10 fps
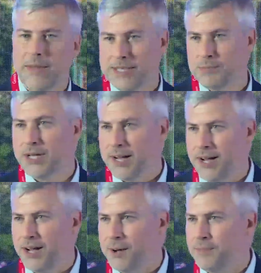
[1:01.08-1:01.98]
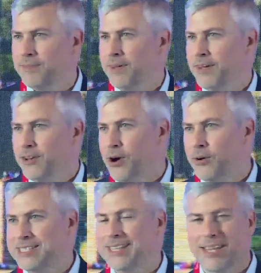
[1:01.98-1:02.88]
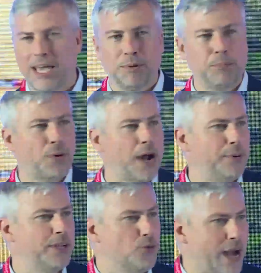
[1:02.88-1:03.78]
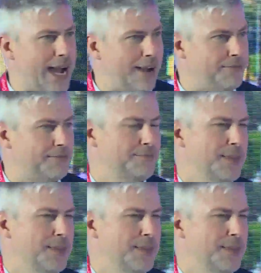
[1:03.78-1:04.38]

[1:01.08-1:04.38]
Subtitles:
has become known as the labeled property graph.